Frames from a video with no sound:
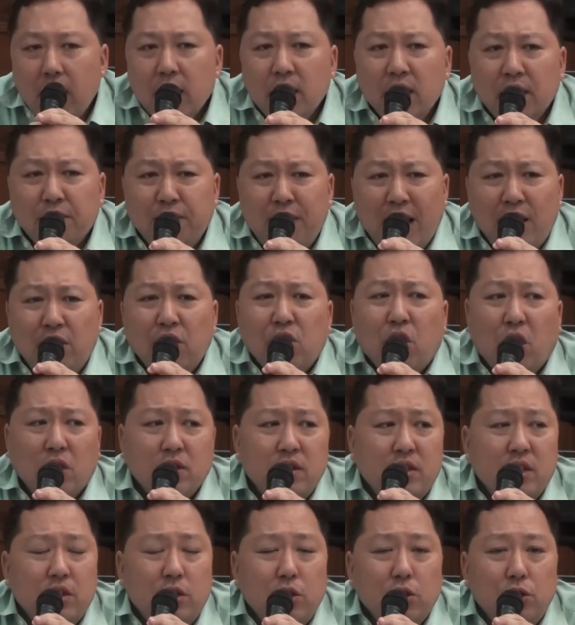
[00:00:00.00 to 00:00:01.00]
the federal
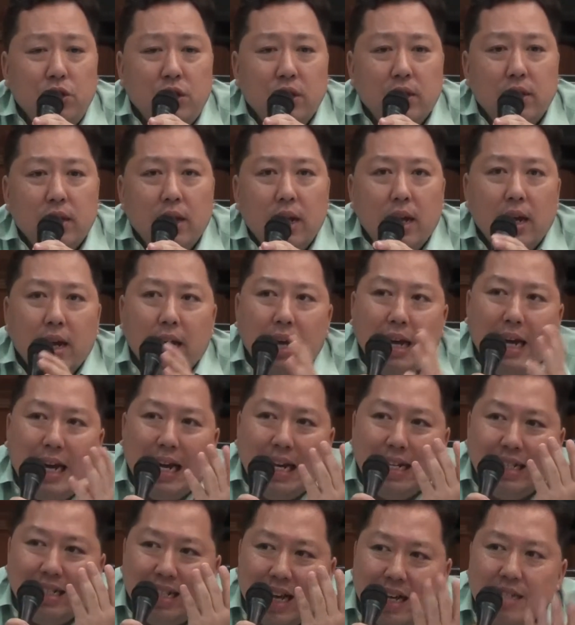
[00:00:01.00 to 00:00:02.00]
constitution,
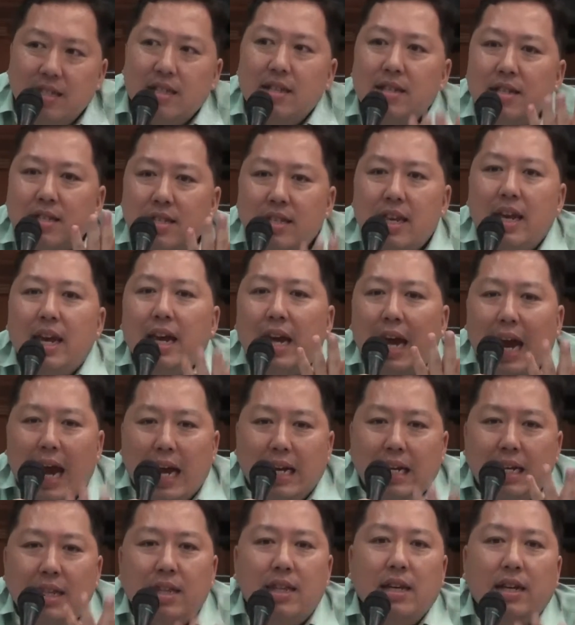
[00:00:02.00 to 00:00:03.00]
it doesn't say
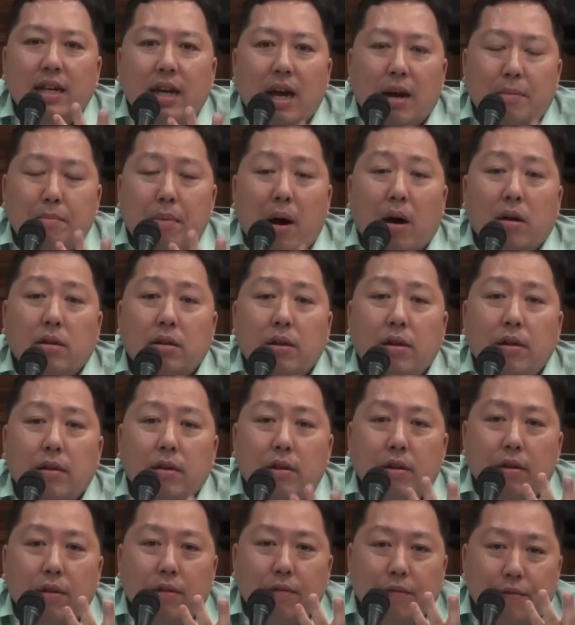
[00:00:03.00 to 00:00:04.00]
anything about
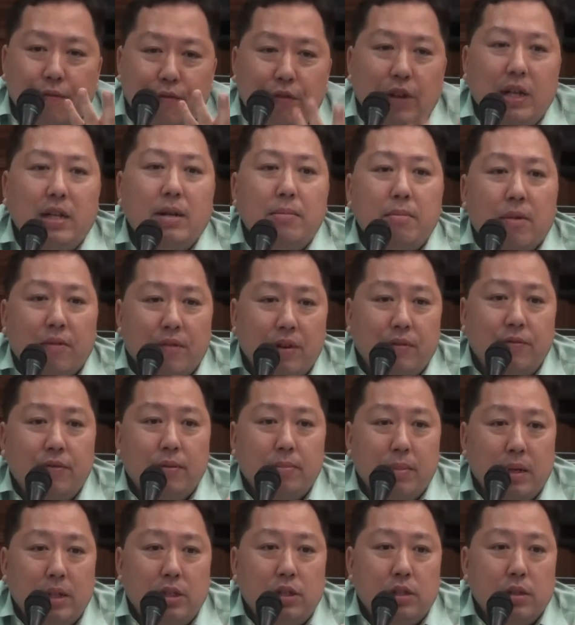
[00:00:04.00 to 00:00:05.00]
freedom of
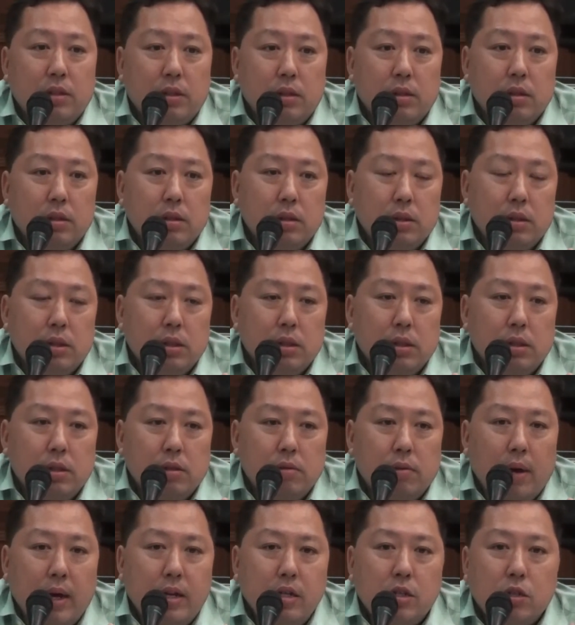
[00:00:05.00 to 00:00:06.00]
information,
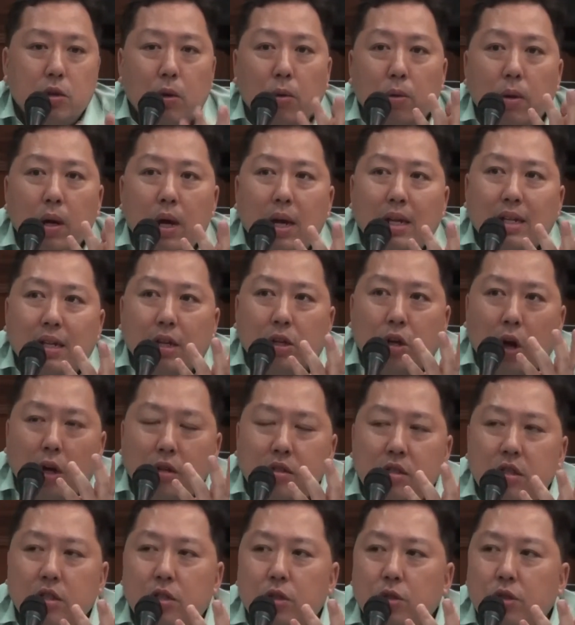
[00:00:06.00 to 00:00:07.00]
right? So the
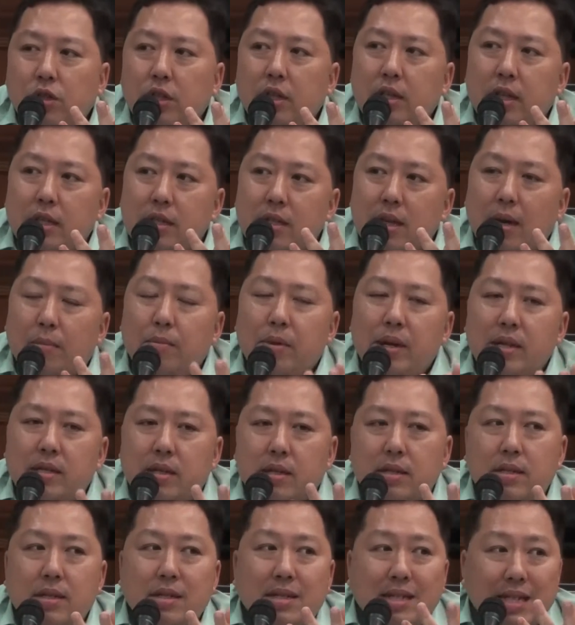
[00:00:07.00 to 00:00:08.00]
constitution in some ways
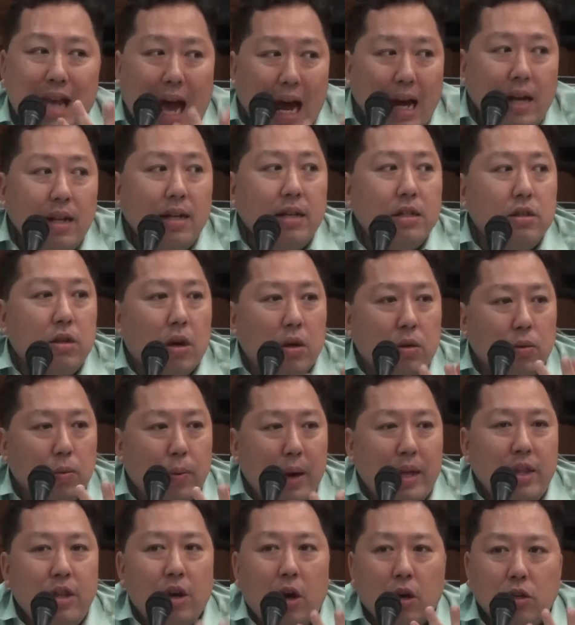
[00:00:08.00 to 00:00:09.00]
is silent on
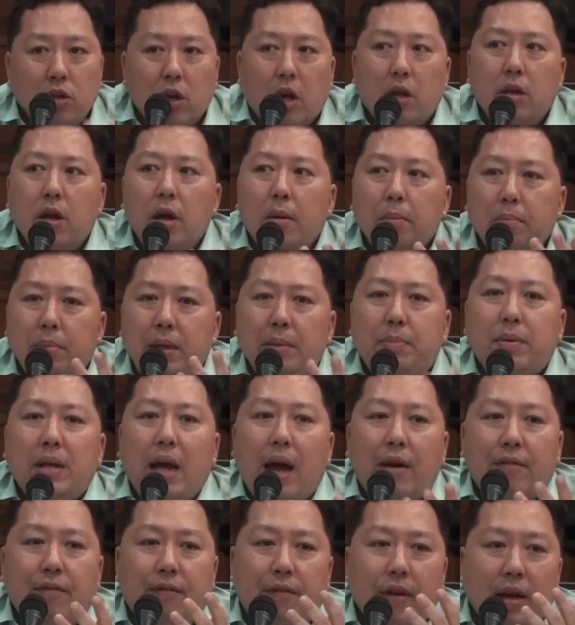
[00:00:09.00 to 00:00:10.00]
whether or not people
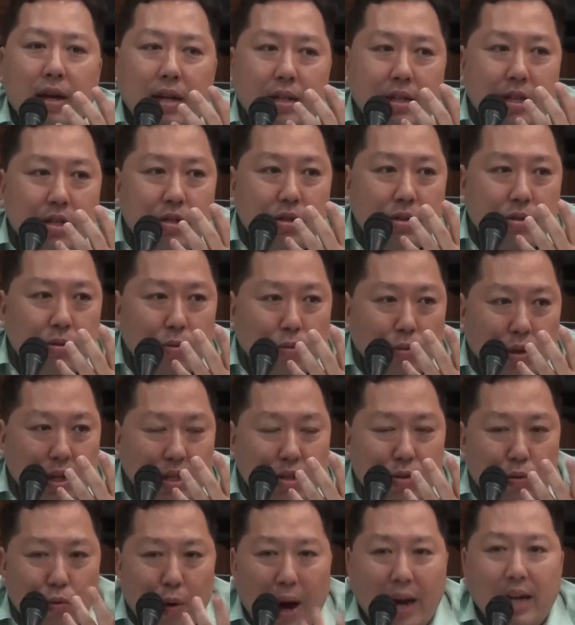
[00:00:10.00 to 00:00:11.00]
have
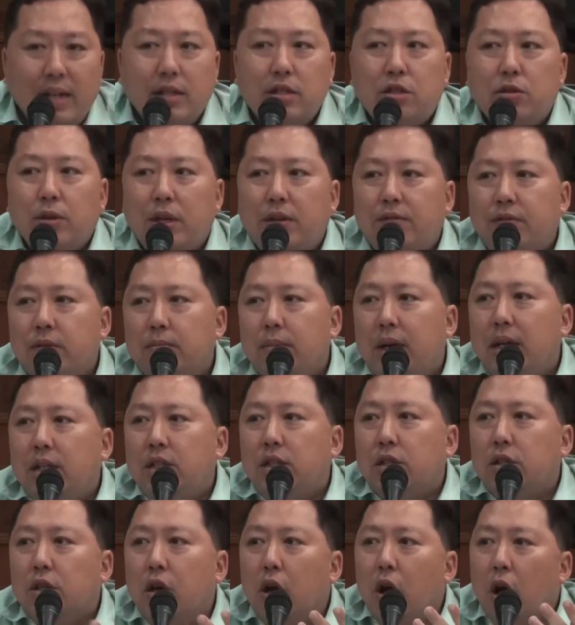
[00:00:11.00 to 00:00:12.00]
this right to
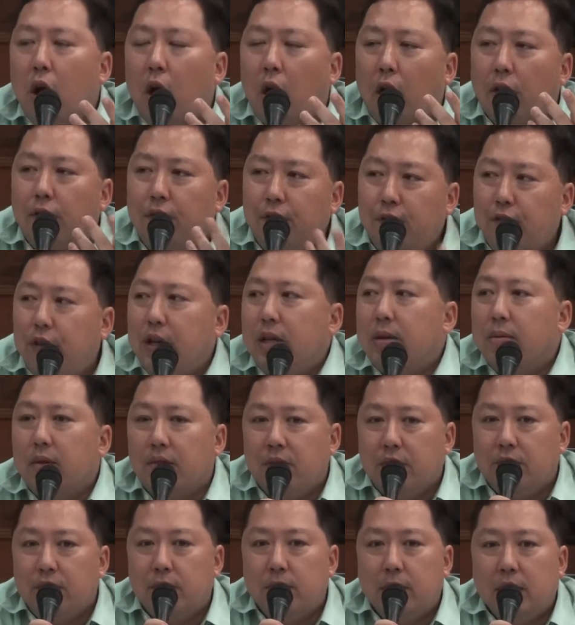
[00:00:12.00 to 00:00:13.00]
information or freedom
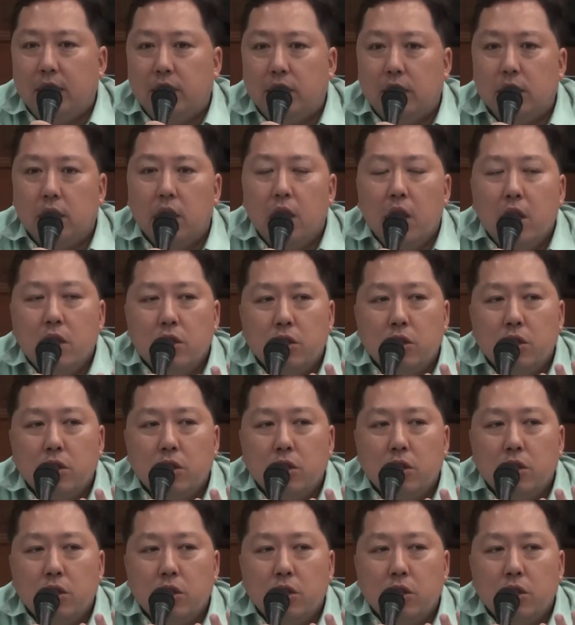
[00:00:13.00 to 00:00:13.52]
of information.